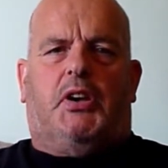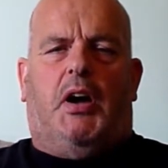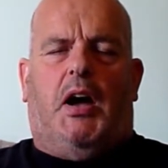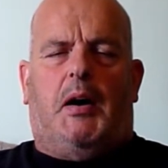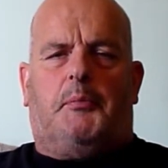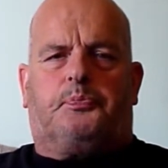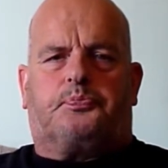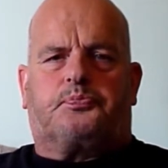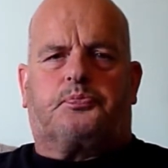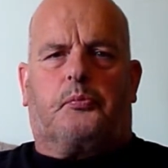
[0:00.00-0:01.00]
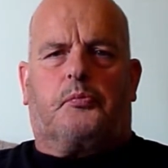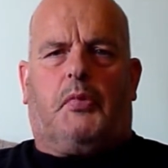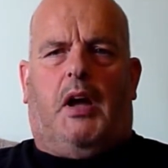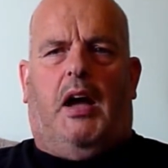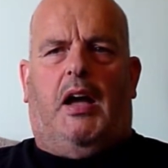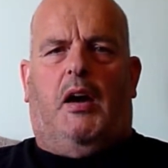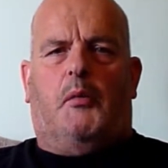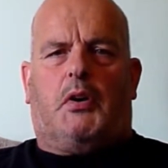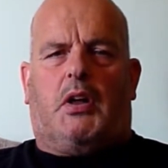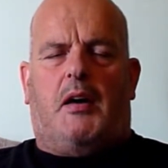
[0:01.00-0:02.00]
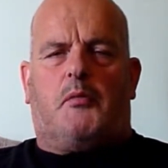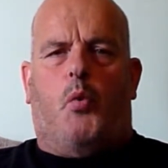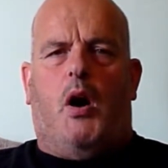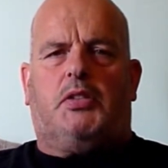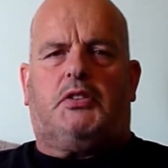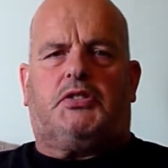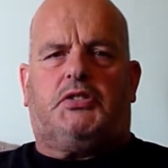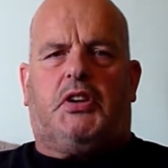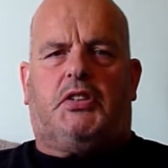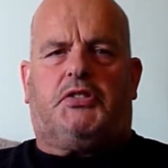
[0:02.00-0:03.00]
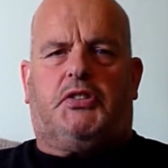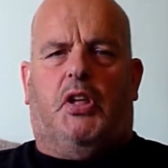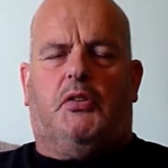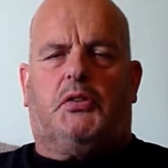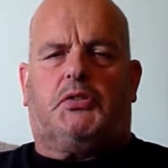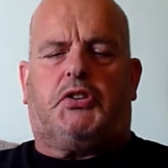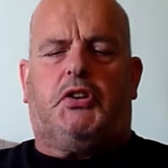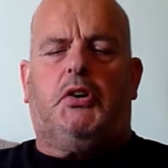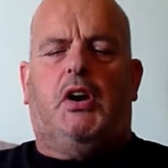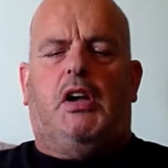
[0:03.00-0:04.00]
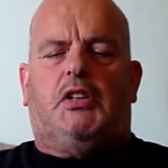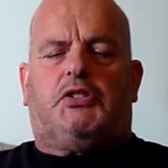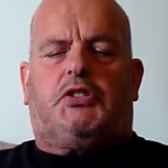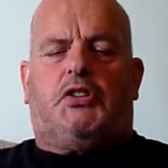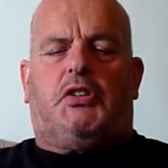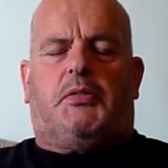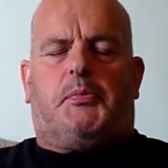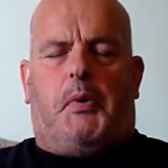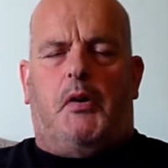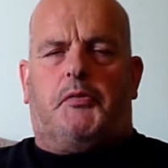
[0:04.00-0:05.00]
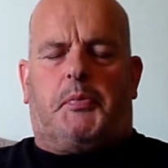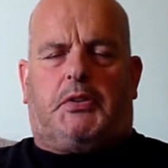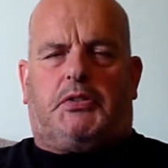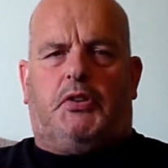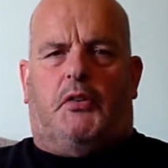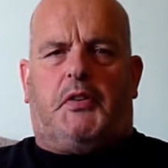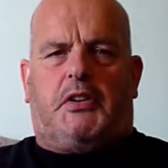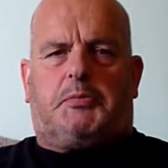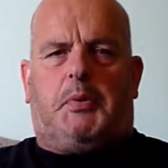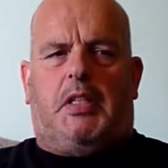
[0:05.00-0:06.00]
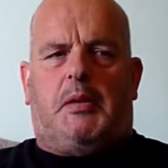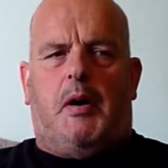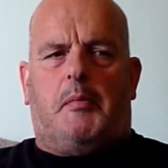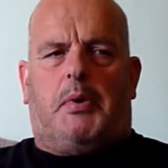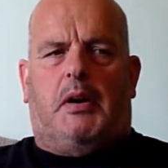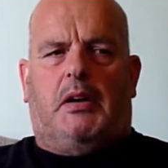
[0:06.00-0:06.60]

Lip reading: We're going to have one because he said, you know, there's two. Decided to have both because it's not fair splitting them up.